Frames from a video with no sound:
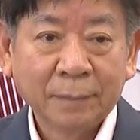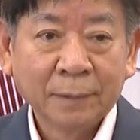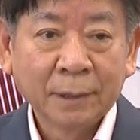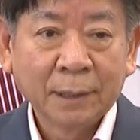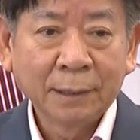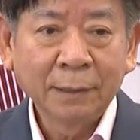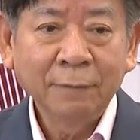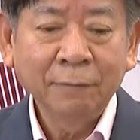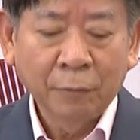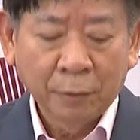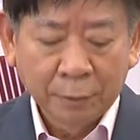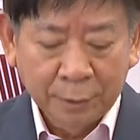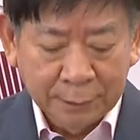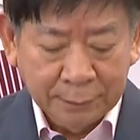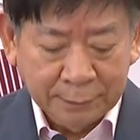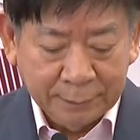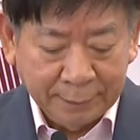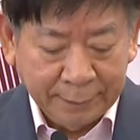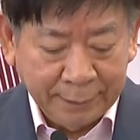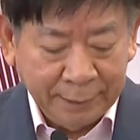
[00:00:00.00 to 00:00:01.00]
I think for us,
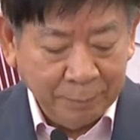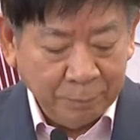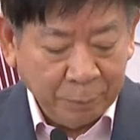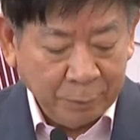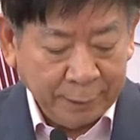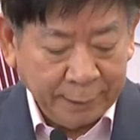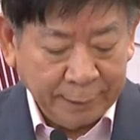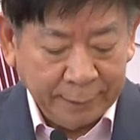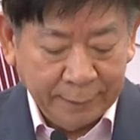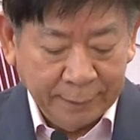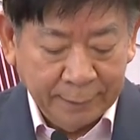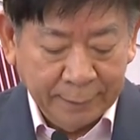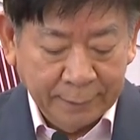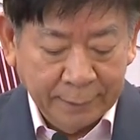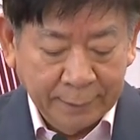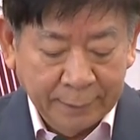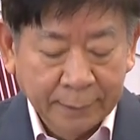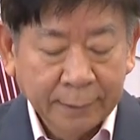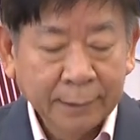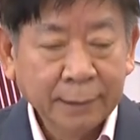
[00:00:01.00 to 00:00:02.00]
the key point
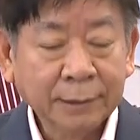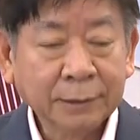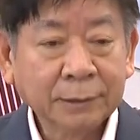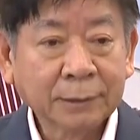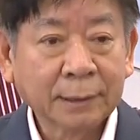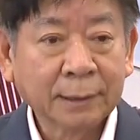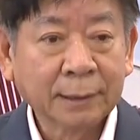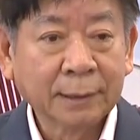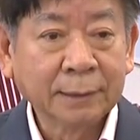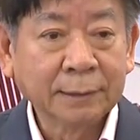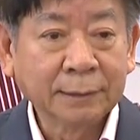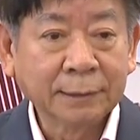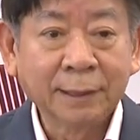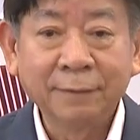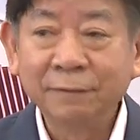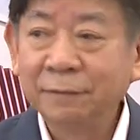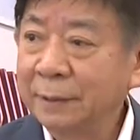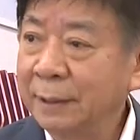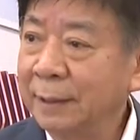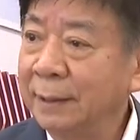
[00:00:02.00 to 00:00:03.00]
is uh,
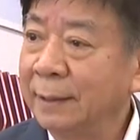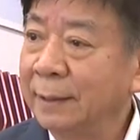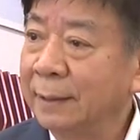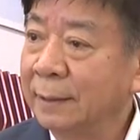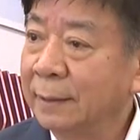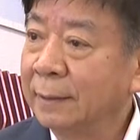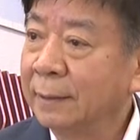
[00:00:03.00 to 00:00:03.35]
safety, uh,